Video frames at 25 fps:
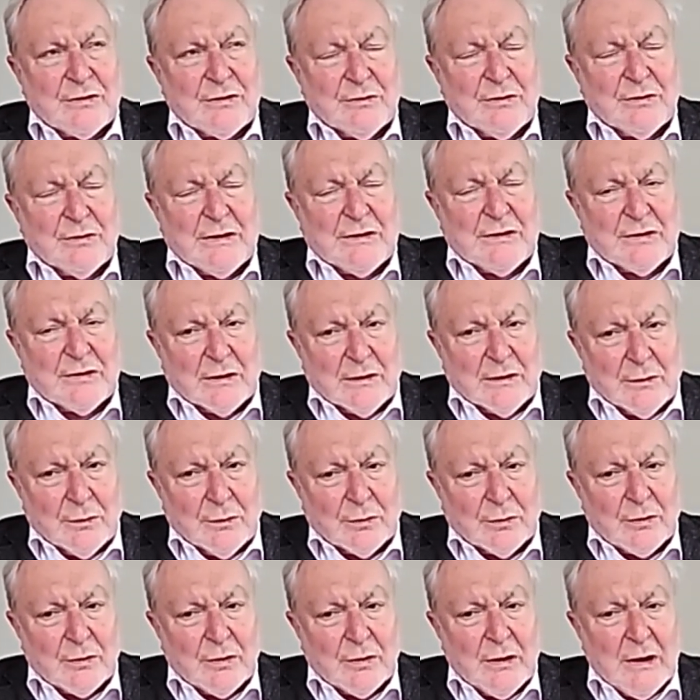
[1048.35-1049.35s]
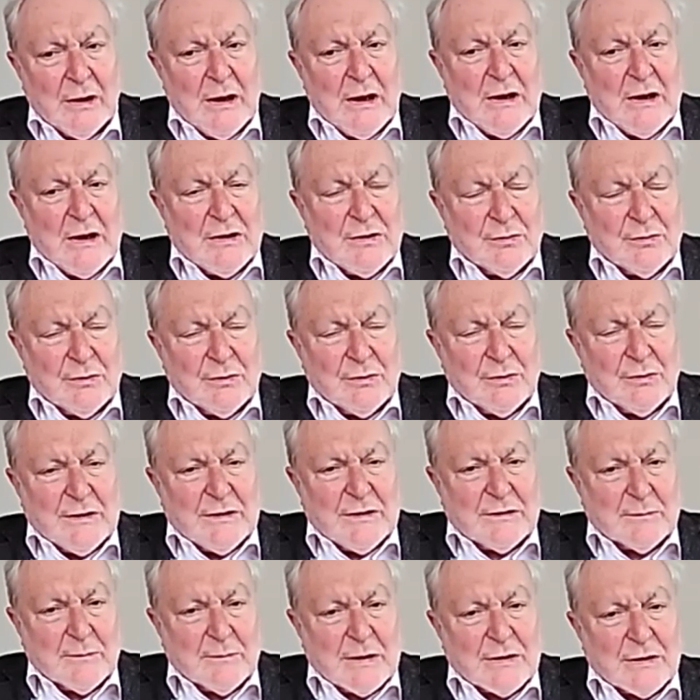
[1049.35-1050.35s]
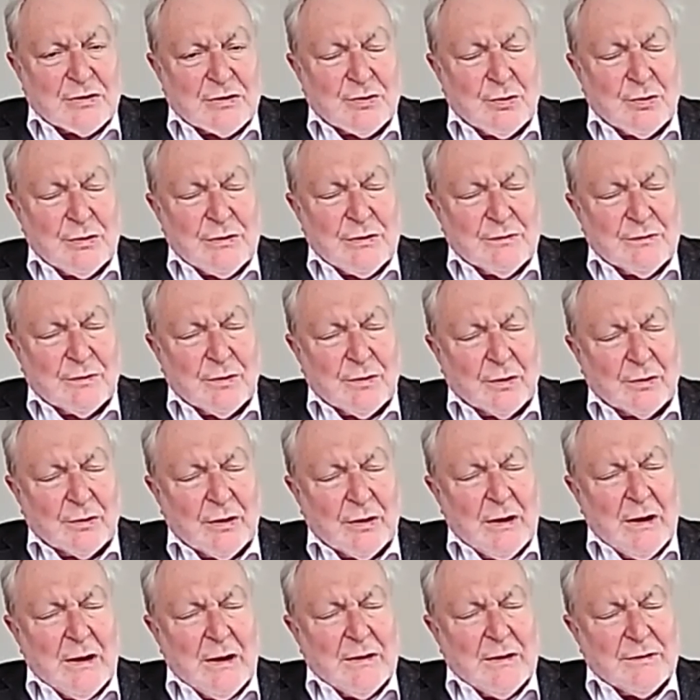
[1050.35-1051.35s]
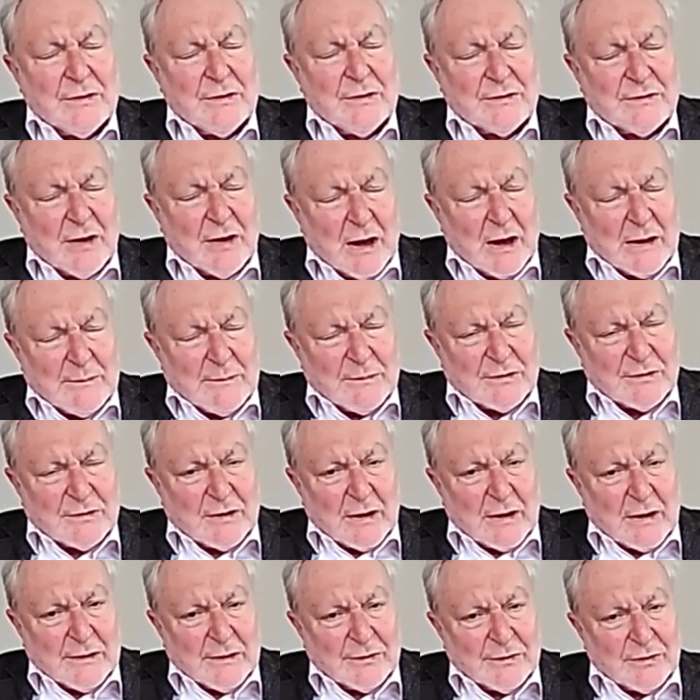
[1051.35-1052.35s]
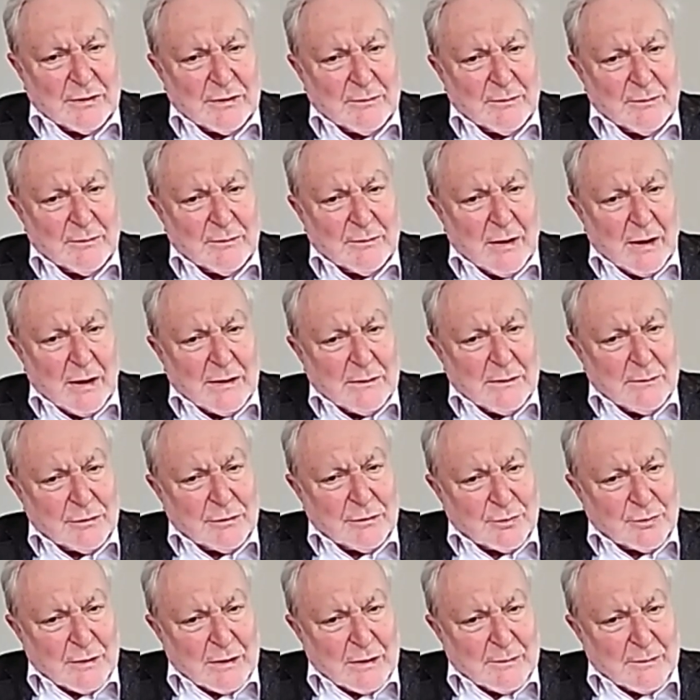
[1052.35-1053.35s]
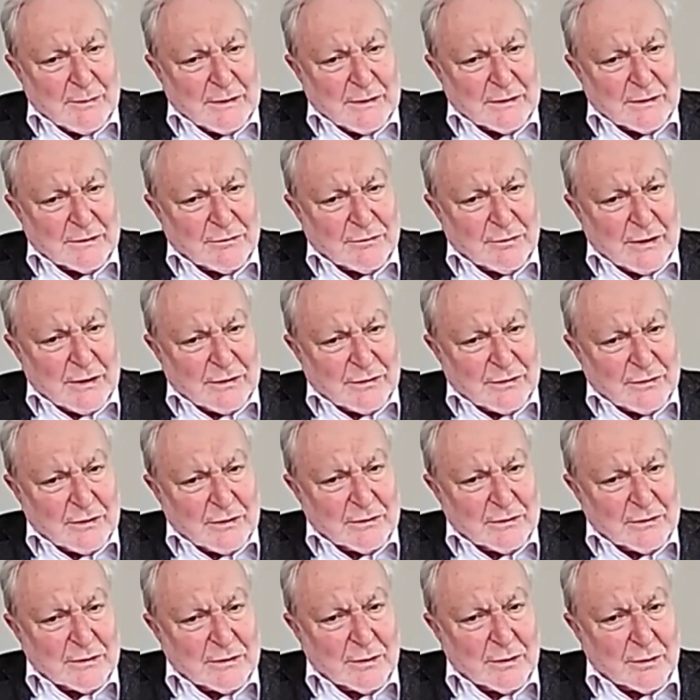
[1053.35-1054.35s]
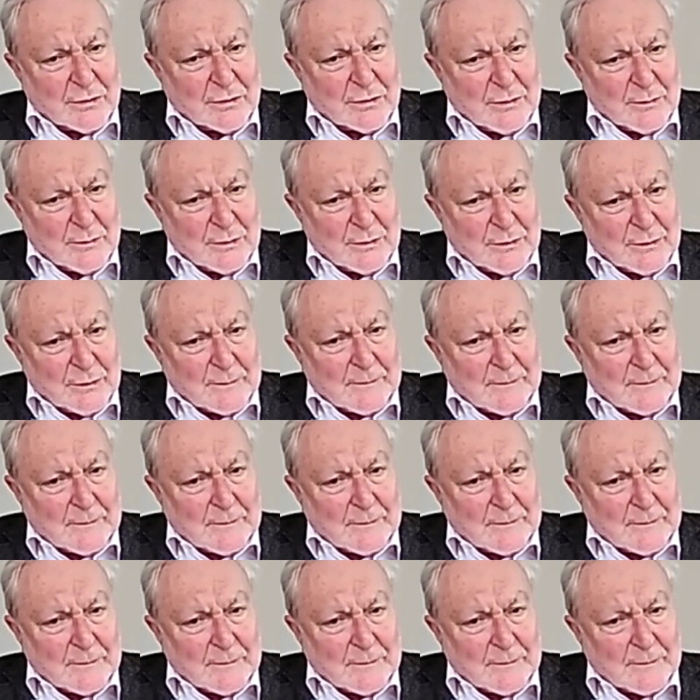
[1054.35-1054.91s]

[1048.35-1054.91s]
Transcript: You need to make sure you've got the timescales in mind, which may be addressed in the document.